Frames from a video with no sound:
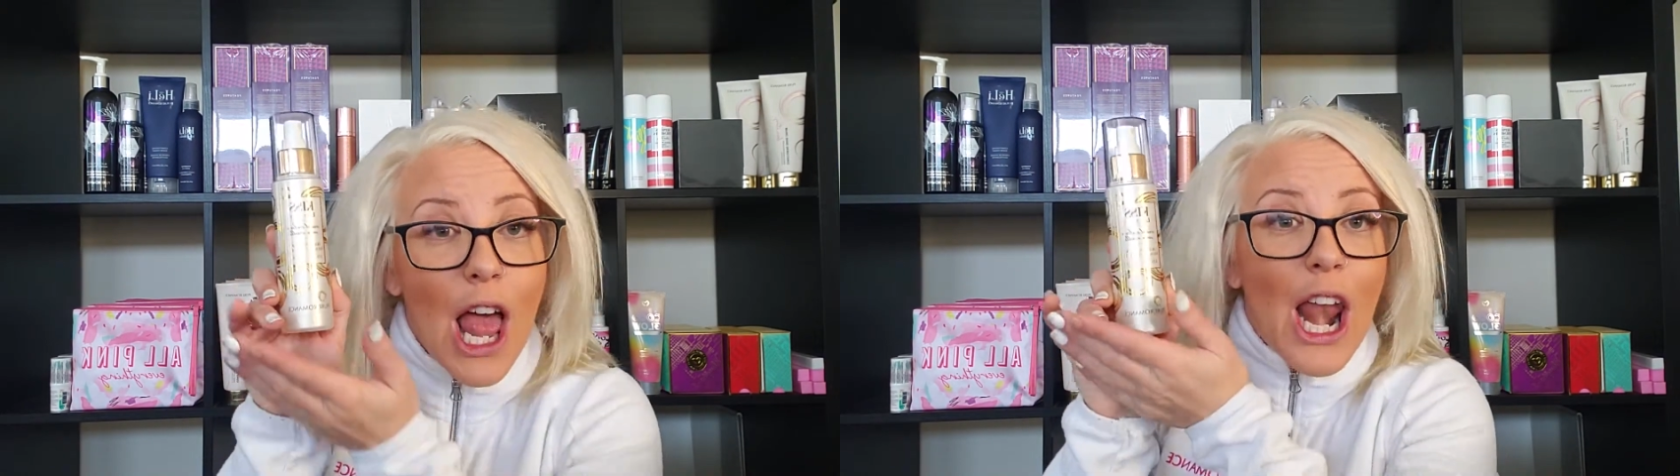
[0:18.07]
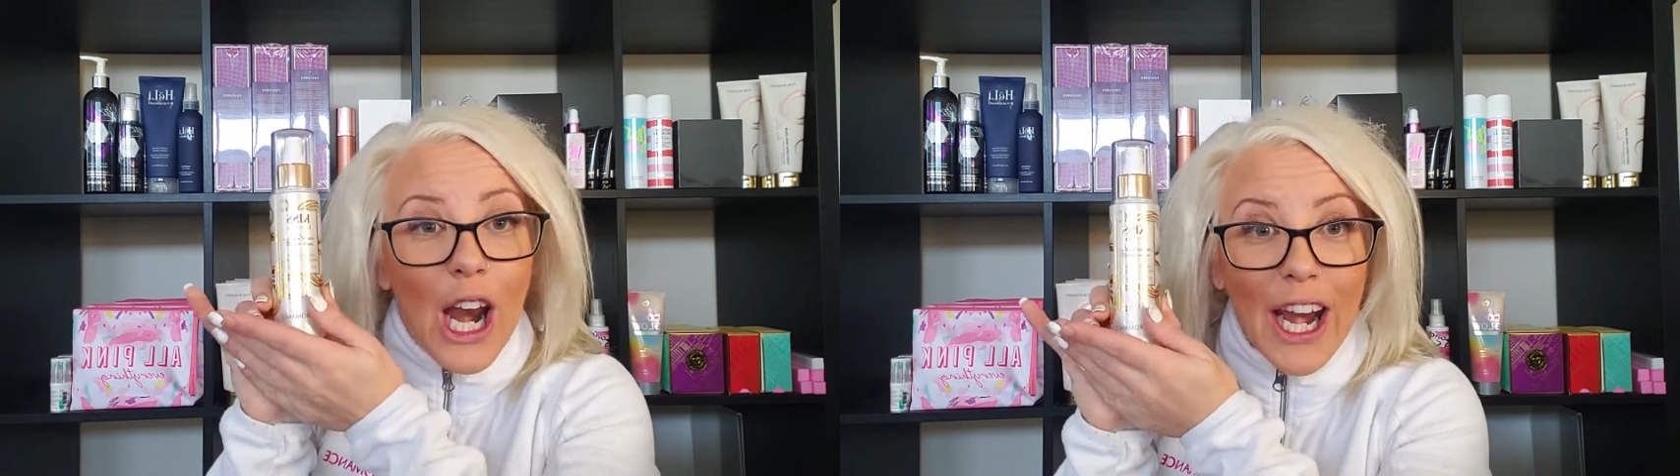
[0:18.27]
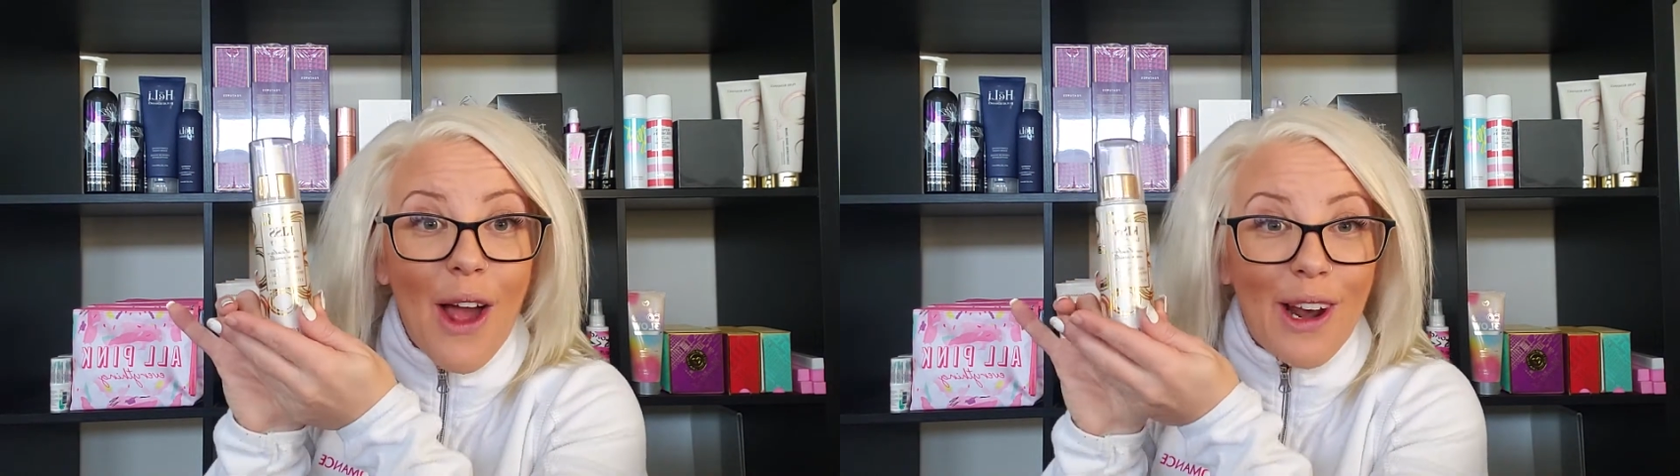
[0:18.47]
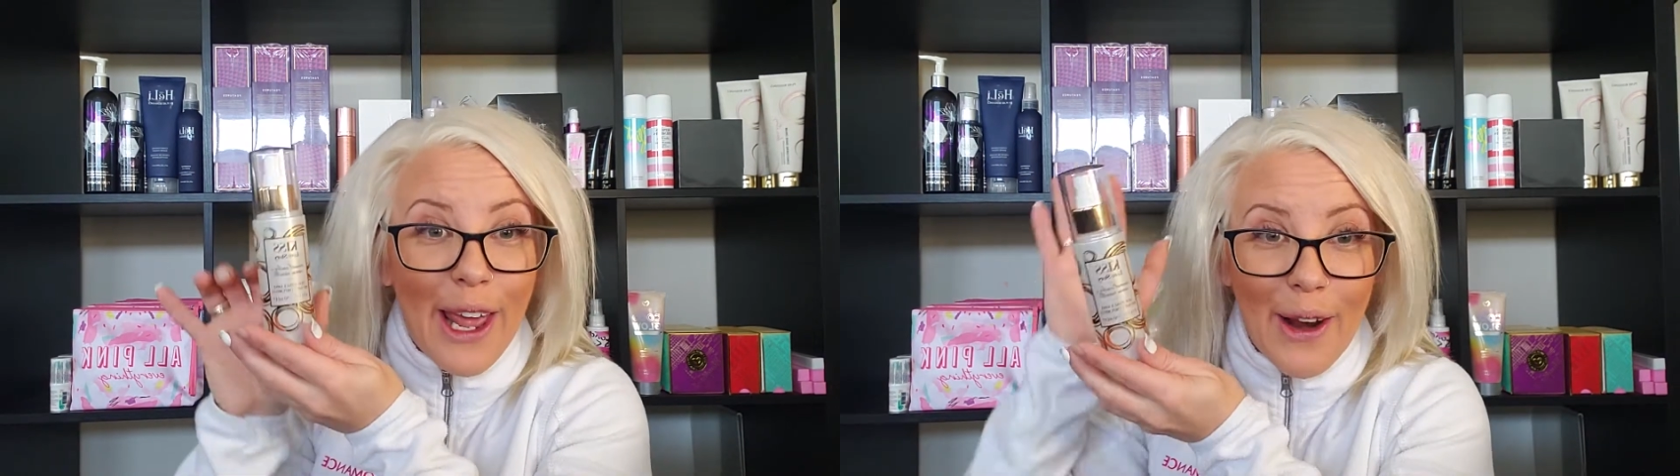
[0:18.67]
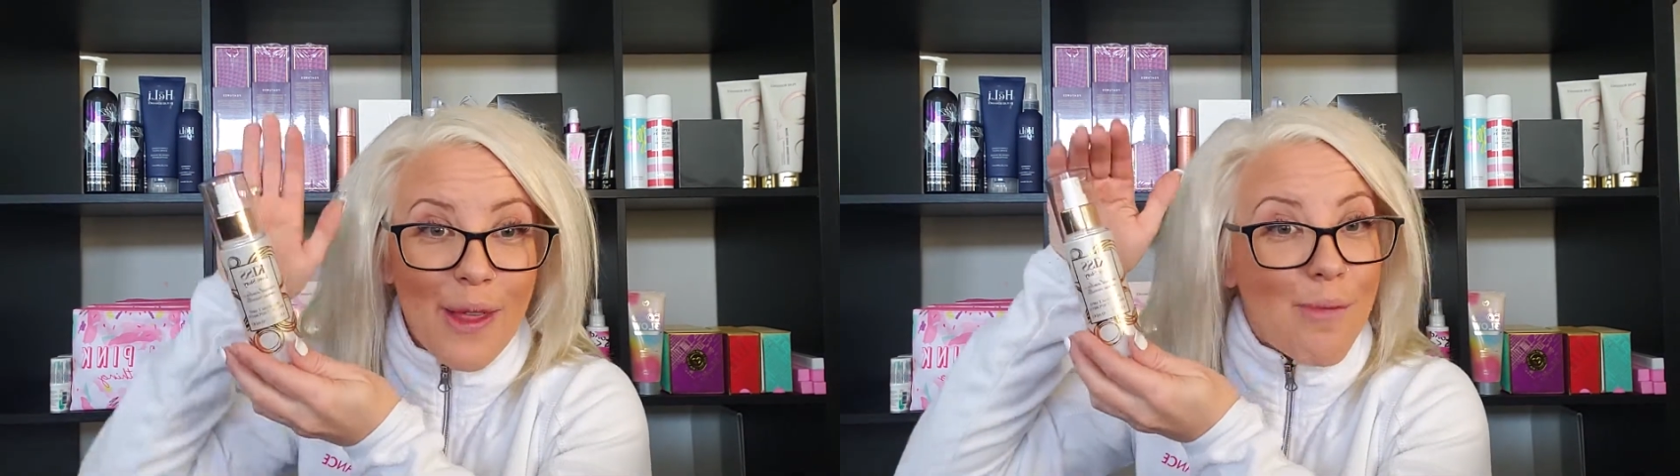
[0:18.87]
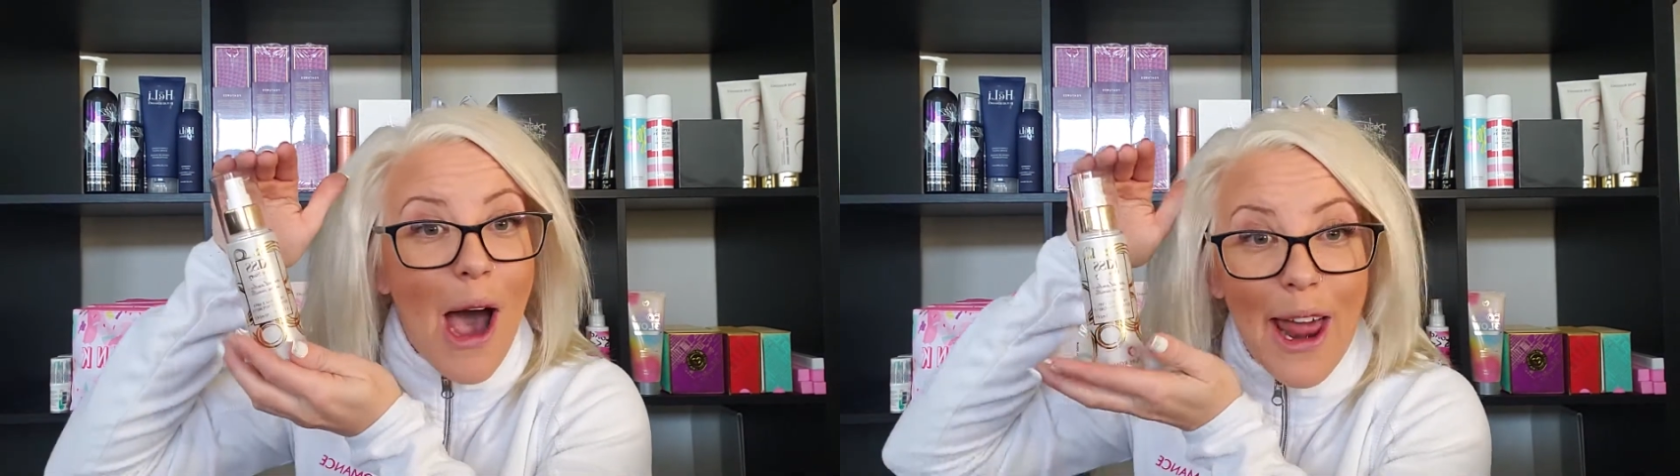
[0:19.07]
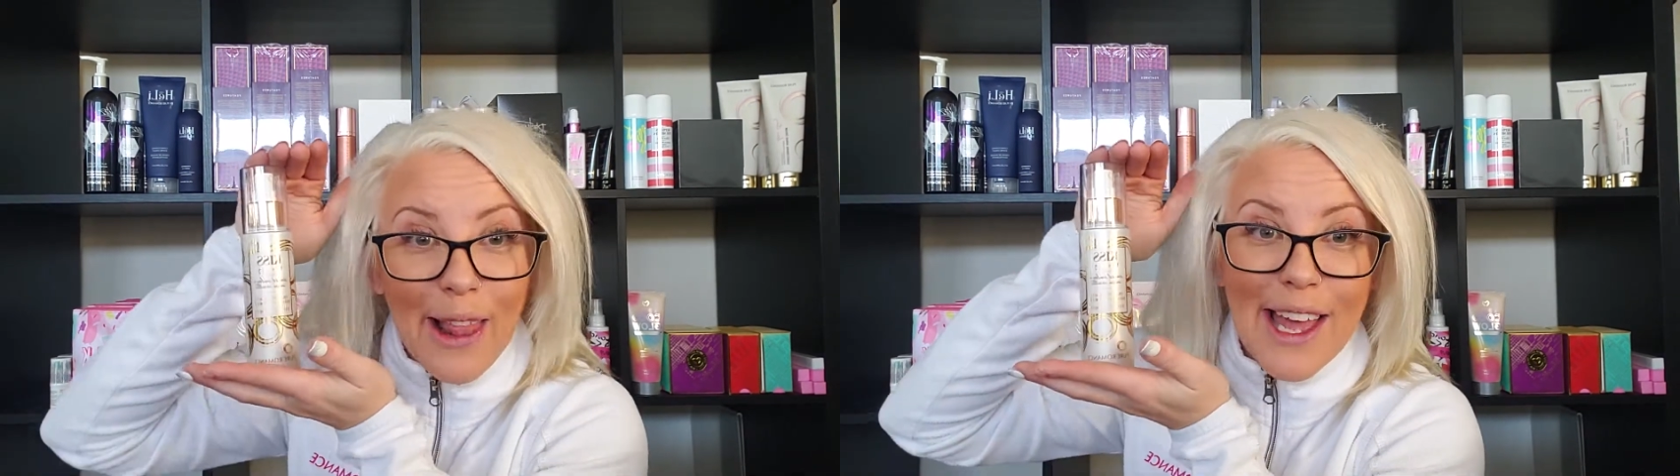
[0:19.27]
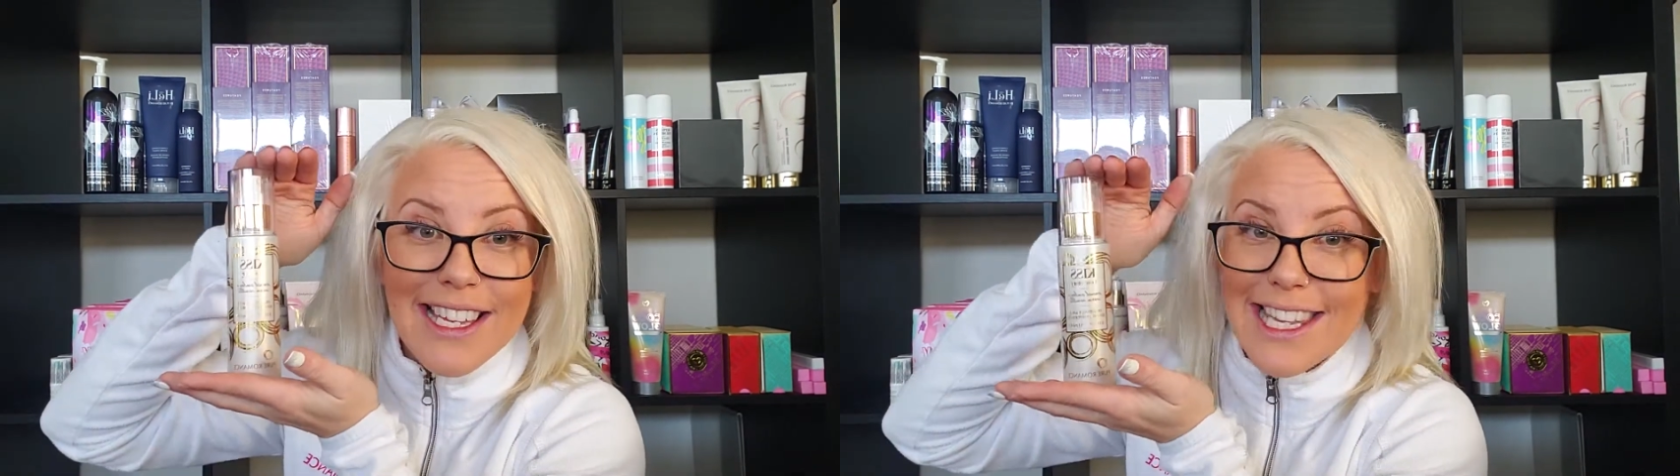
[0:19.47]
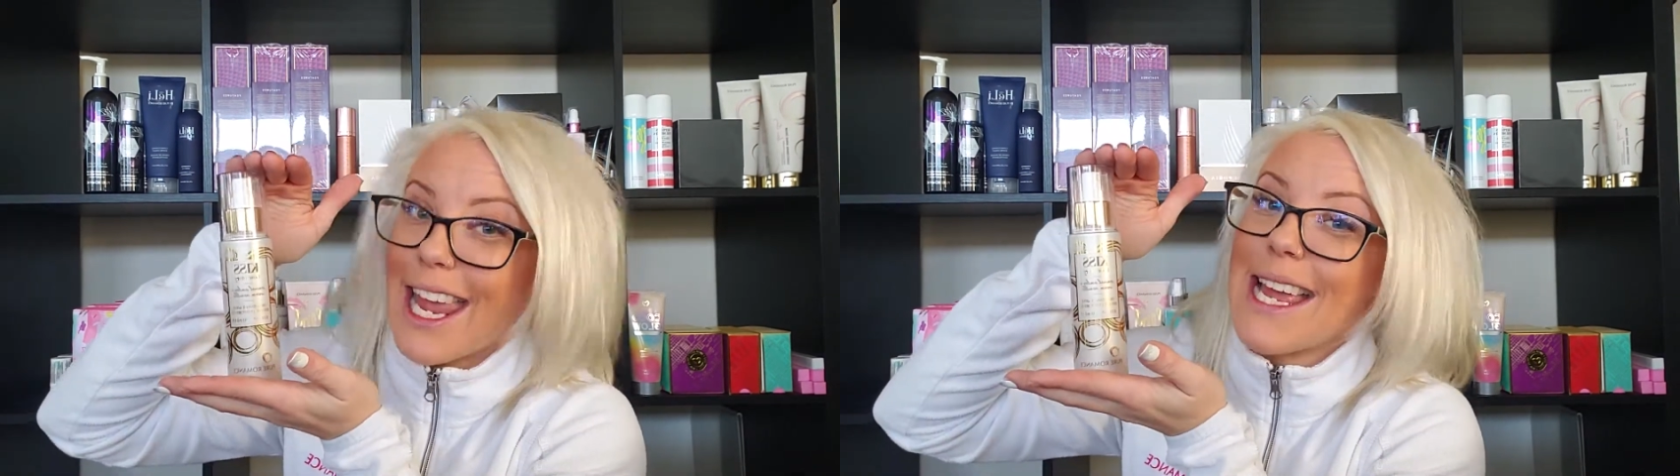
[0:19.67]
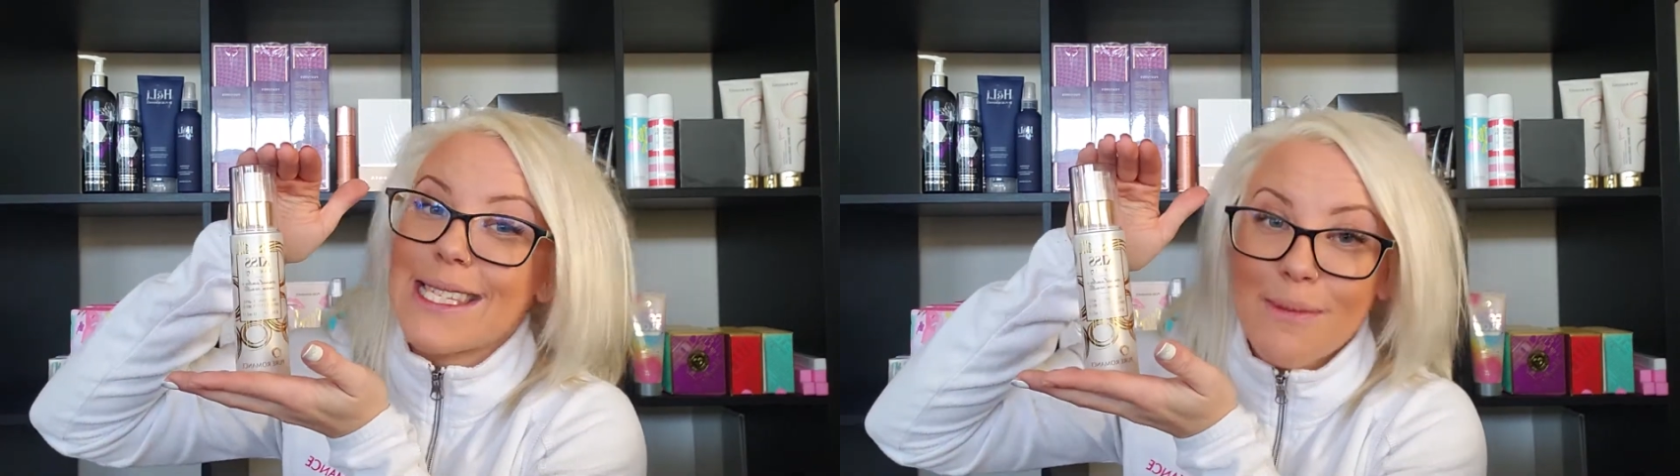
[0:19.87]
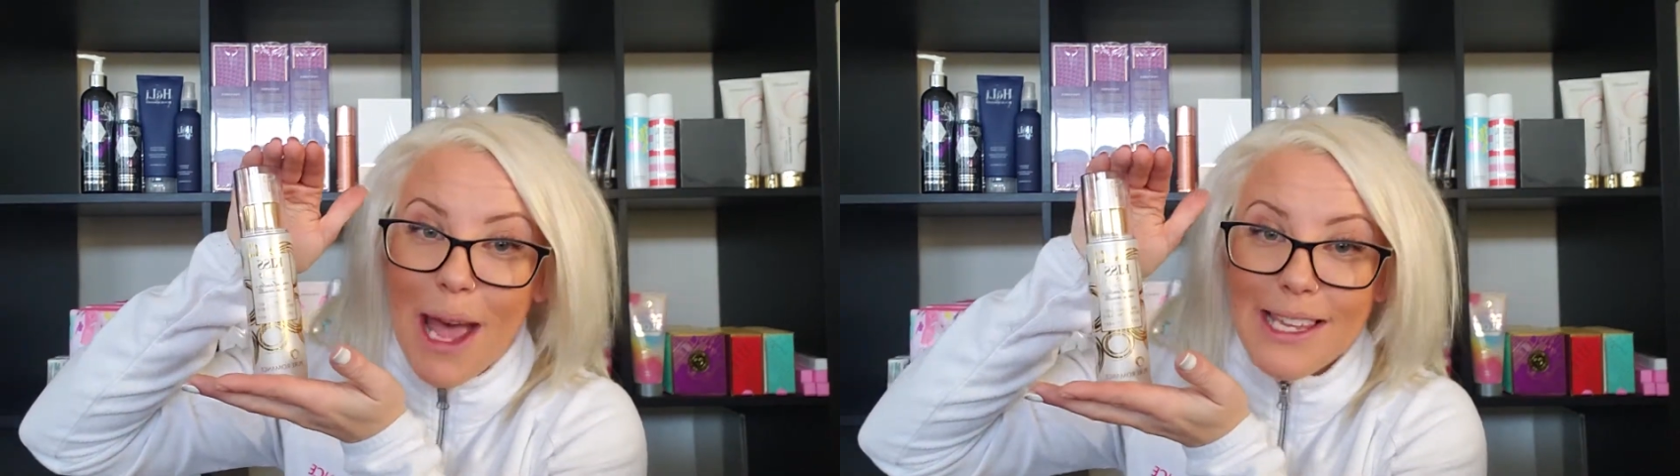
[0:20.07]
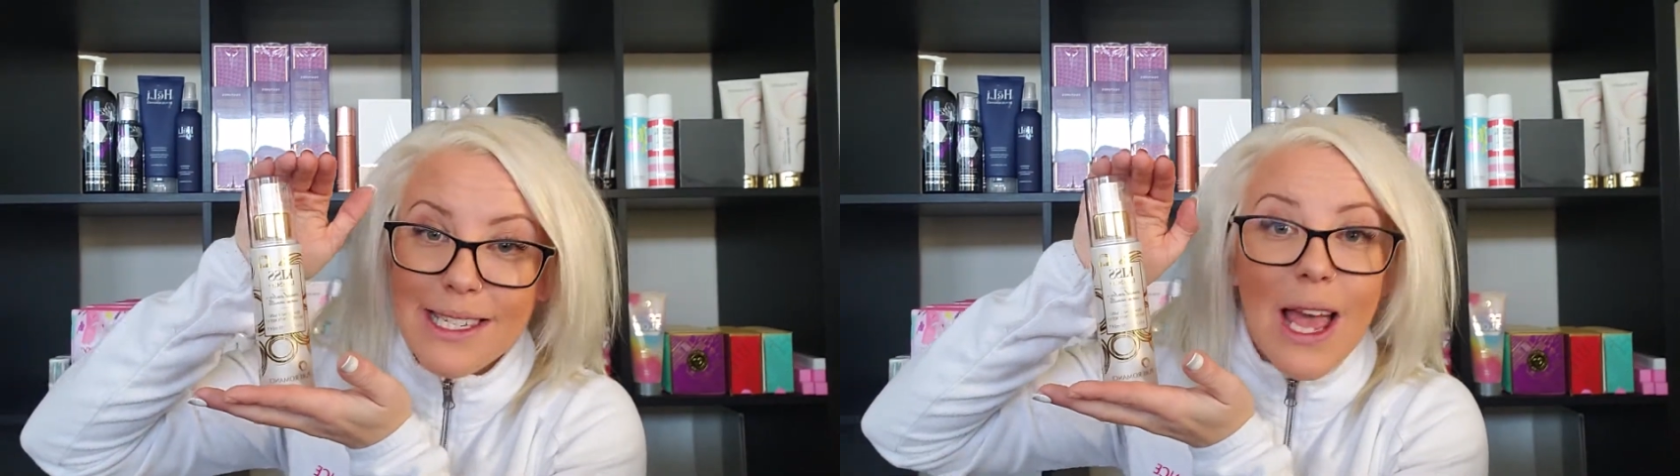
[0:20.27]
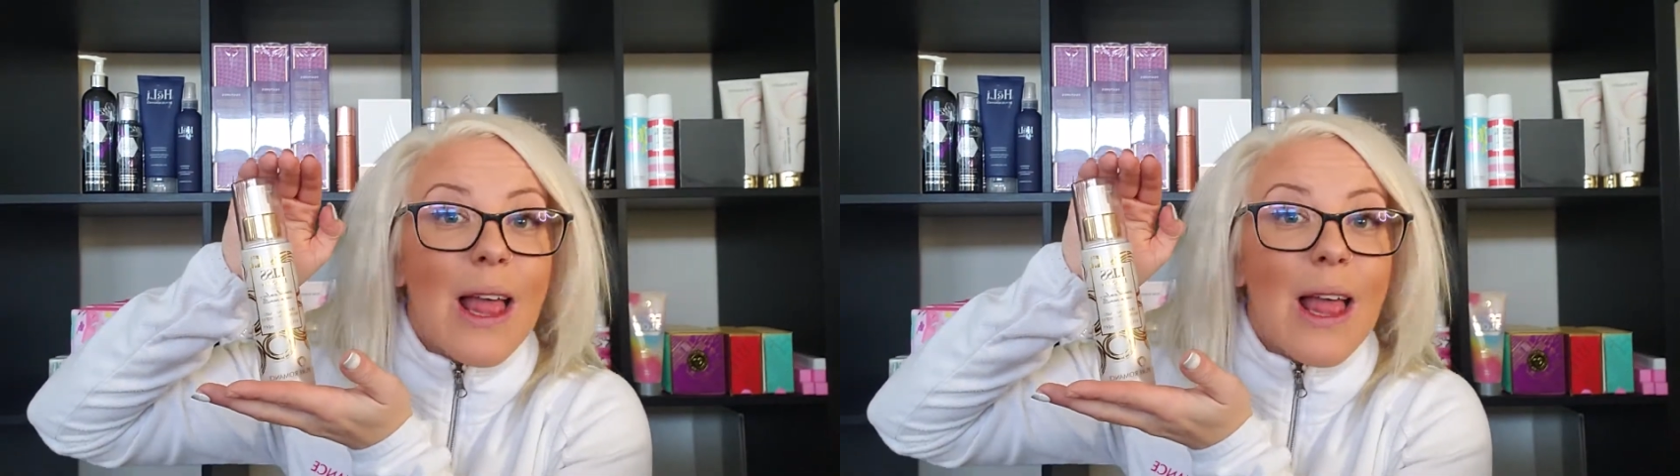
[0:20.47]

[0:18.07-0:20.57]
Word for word: Look at how little the bottle is. Like, it's the best.